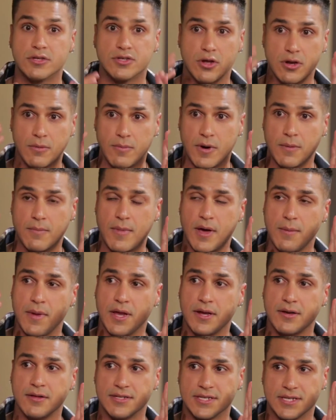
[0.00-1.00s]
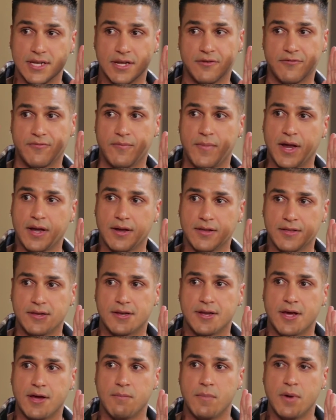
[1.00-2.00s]
was all about my mental state of mind at the
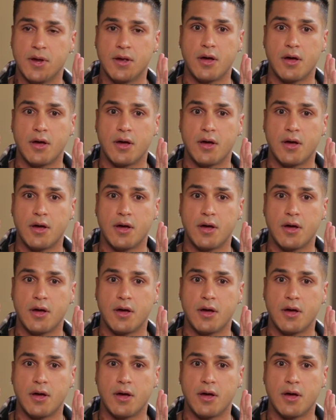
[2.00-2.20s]
time.